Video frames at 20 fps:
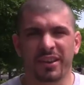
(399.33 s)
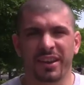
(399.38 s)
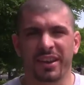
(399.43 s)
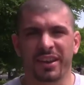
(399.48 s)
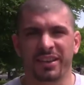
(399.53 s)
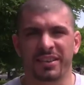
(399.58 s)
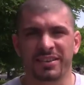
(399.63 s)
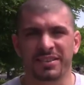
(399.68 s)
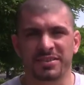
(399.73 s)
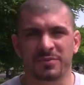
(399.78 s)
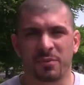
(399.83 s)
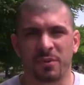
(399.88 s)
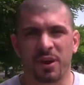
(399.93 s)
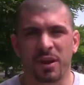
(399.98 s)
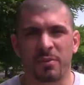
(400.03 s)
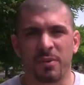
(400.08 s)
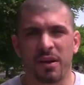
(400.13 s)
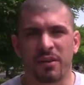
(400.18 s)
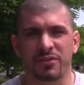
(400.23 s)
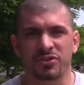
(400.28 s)
and just
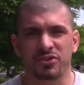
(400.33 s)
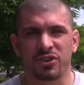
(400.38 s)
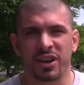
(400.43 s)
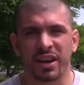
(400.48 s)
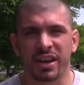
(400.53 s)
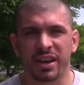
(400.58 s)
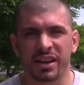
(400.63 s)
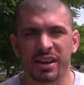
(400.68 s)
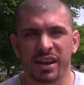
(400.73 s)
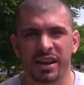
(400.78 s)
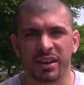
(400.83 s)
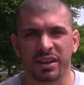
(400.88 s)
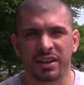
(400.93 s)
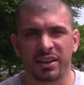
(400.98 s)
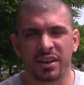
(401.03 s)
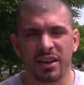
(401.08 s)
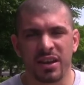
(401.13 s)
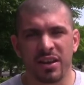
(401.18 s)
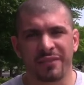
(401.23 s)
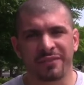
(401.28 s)
worry about training
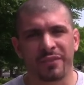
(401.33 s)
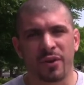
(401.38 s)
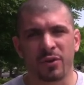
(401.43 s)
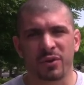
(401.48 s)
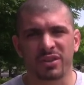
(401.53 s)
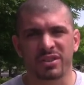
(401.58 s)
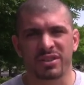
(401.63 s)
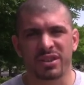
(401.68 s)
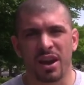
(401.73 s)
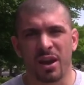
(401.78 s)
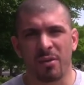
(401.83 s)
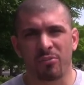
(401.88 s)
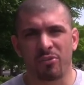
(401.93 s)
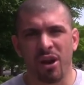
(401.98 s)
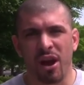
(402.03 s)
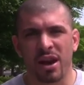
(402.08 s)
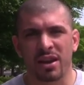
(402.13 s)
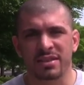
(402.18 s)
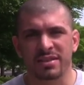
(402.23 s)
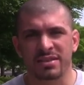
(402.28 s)
and focusing on
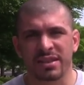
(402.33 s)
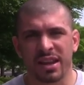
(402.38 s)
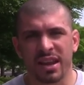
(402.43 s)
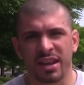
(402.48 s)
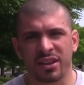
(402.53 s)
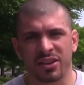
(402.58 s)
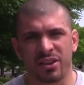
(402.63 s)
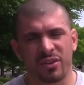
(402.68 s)
Brian Stann.